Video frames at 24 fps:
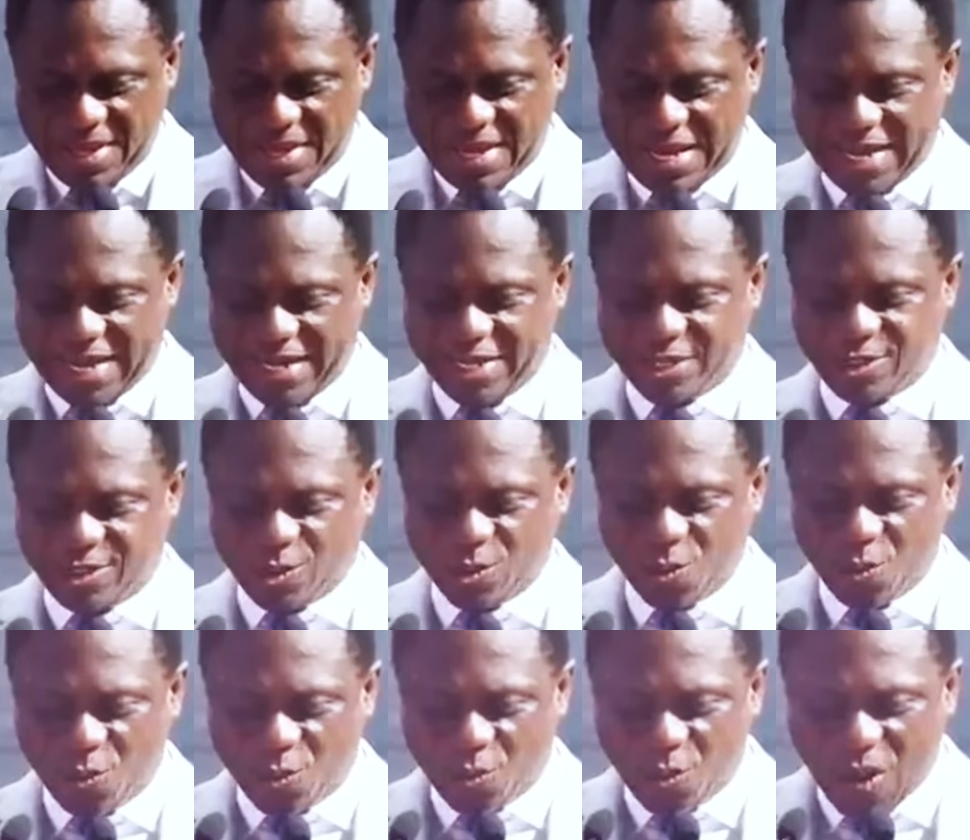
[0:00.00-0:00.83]
It is
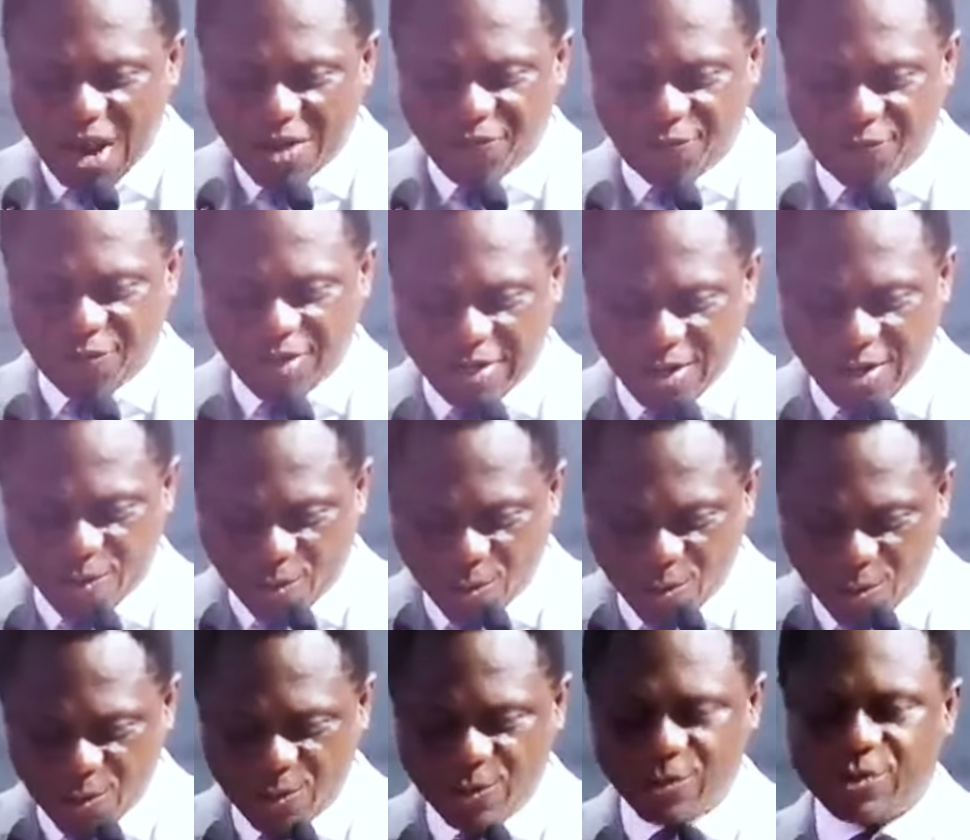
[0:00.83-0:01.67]
to work for the
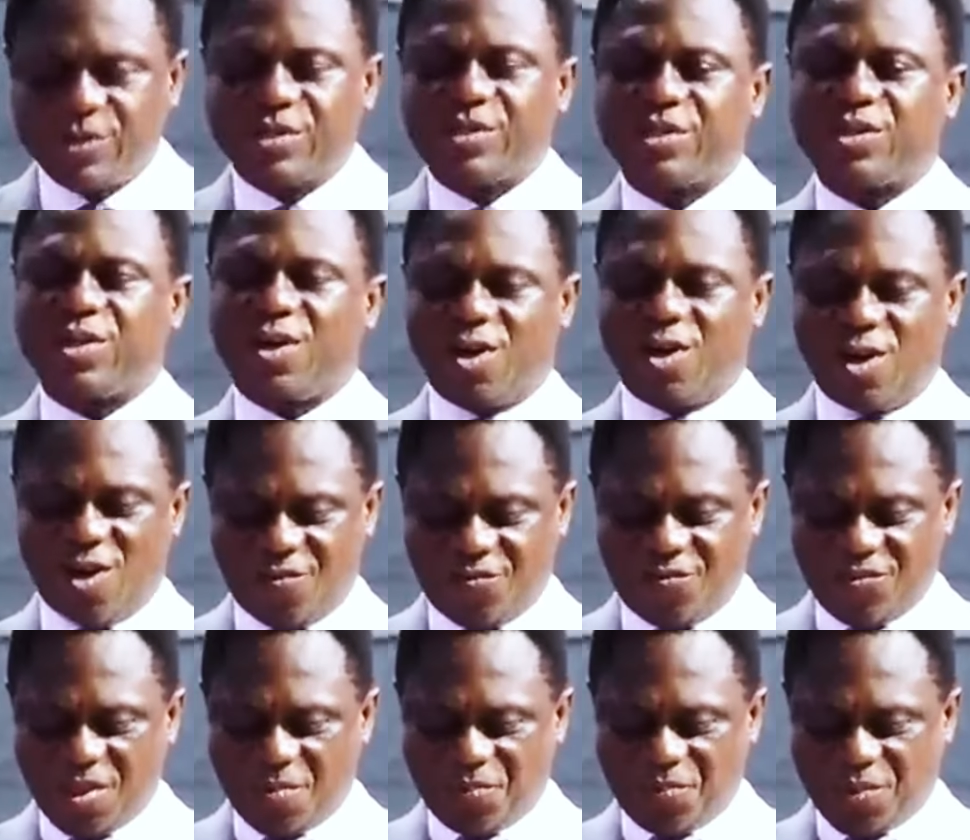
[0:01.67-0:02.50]
good
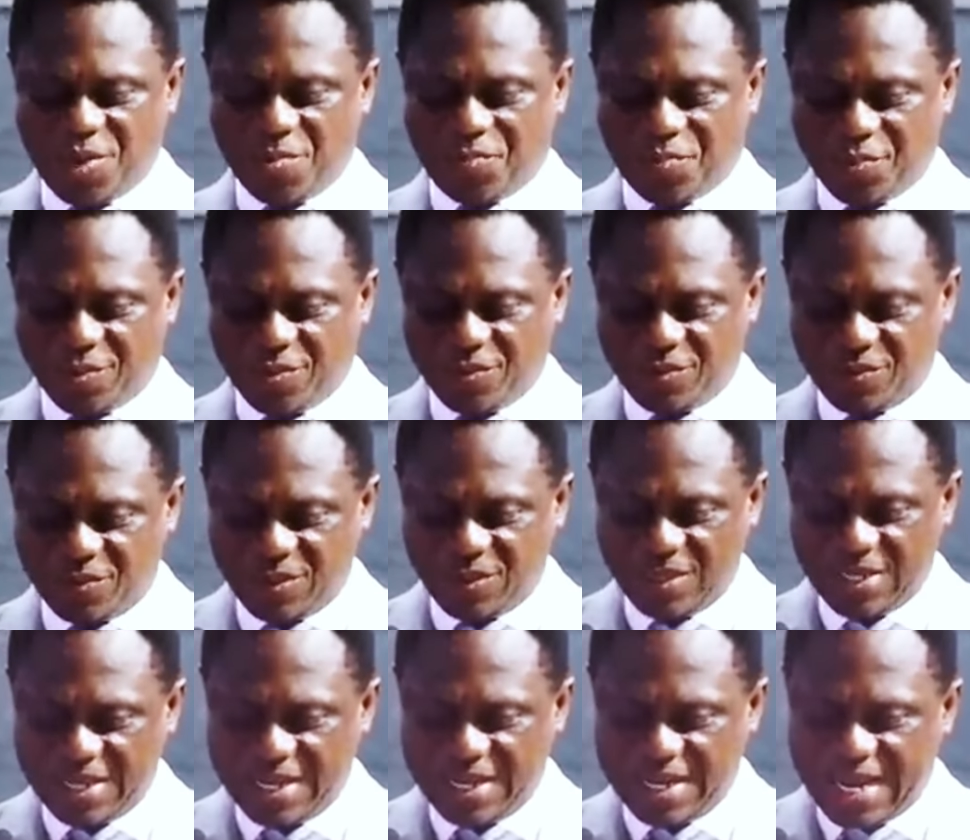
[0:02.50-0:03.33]
of the people
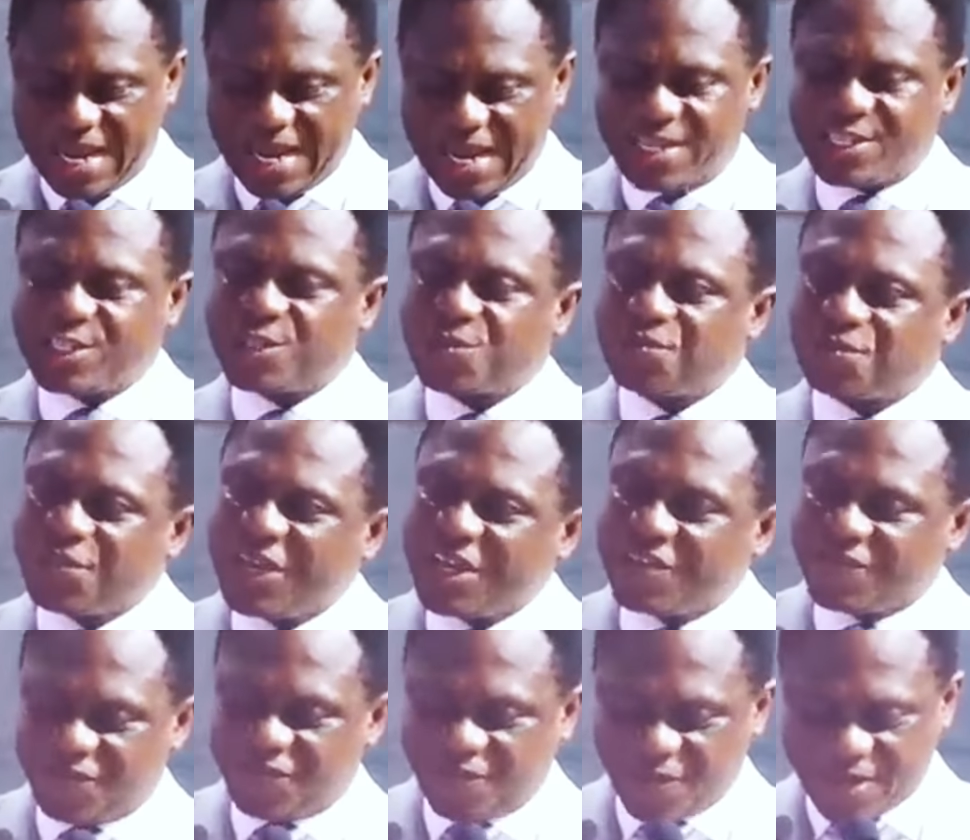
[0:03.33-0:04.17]
and
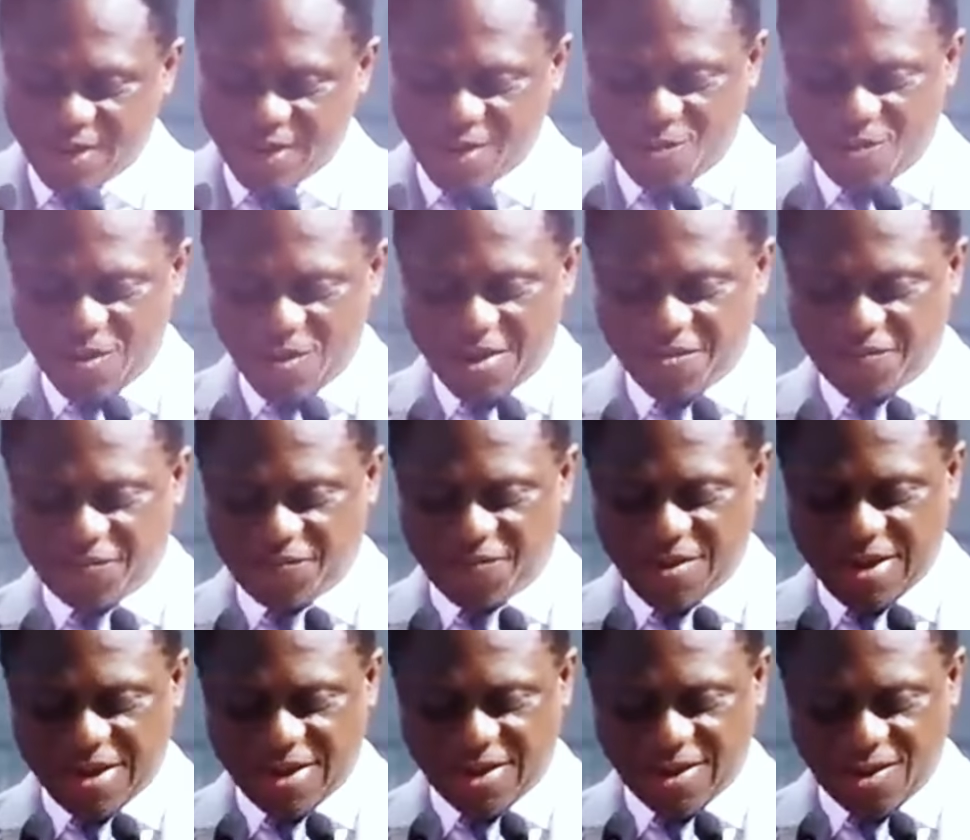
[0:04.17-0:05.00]
speak for the
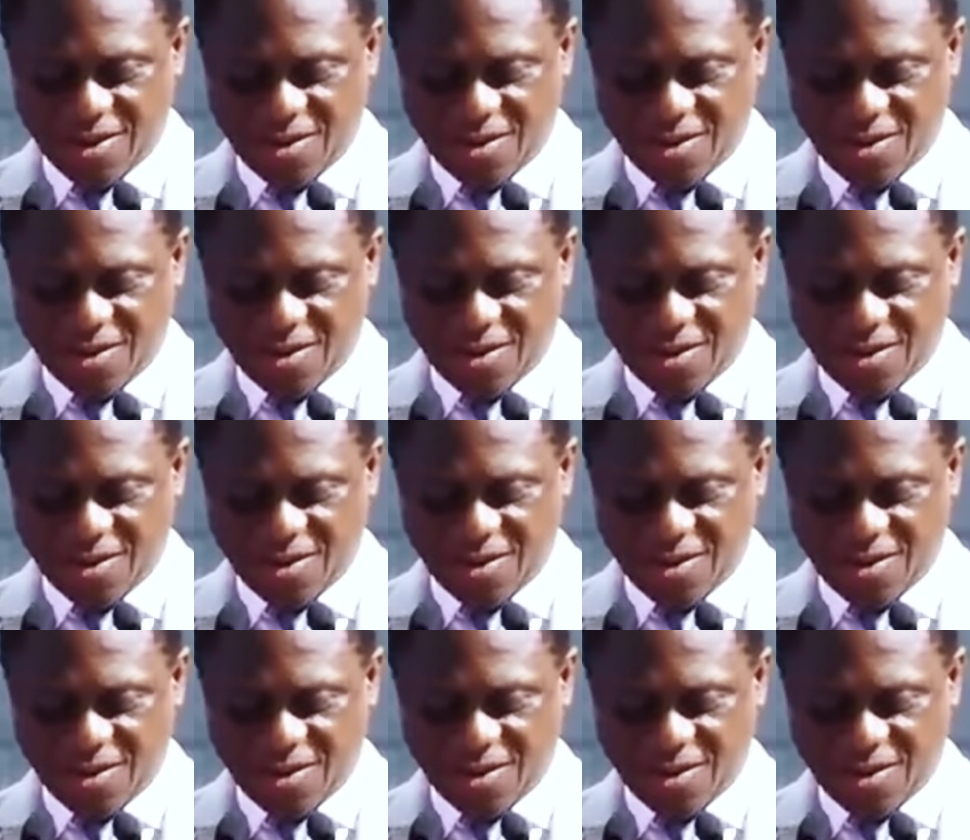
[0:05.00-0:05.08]
welfare